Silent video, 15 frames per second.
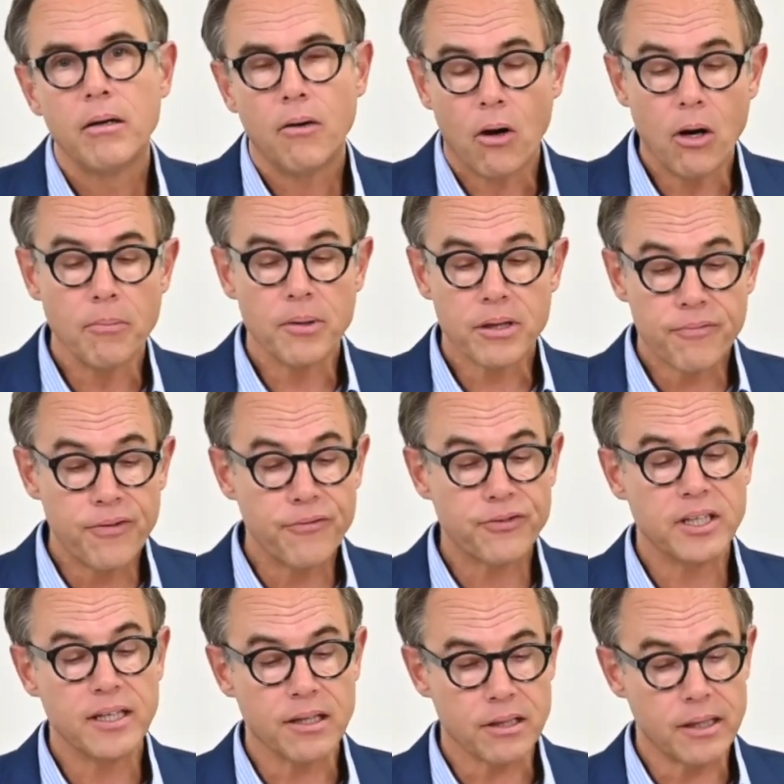almost
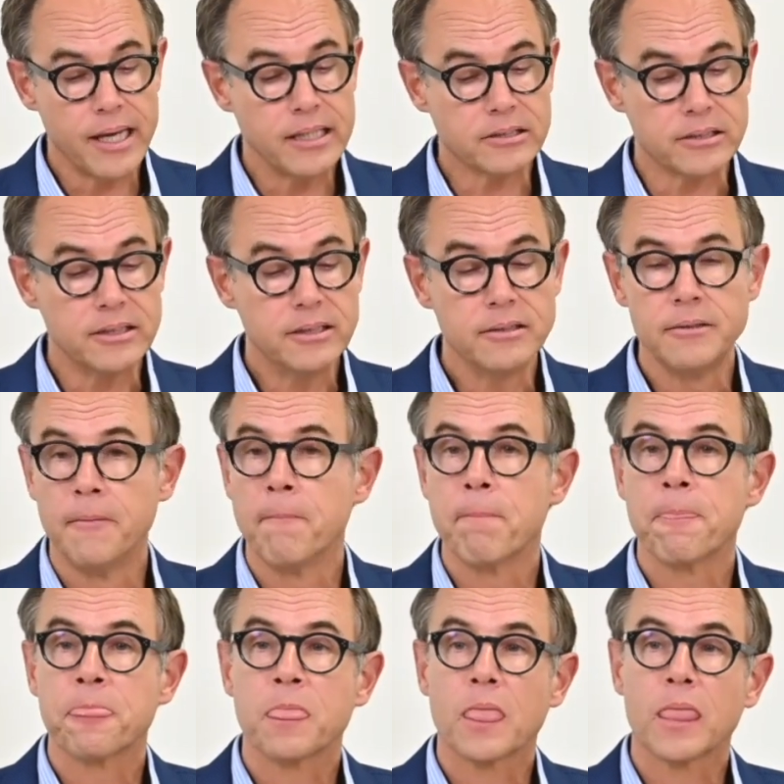50 years later,
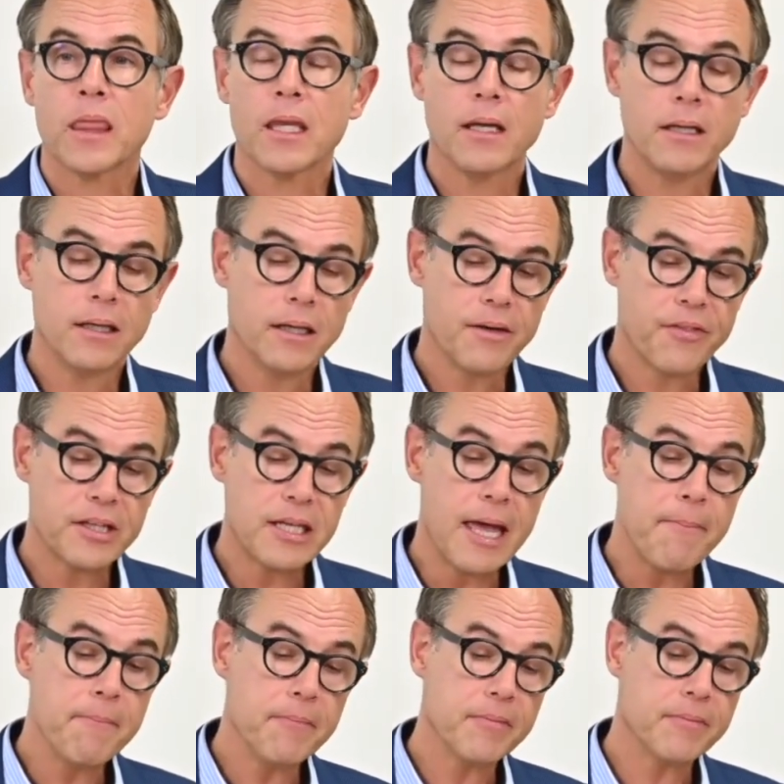the
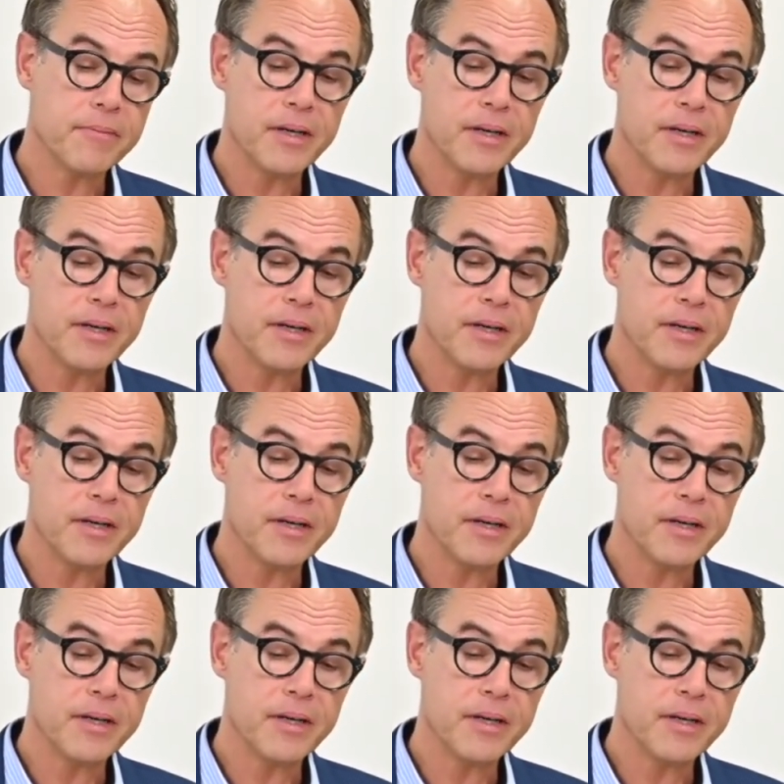TEM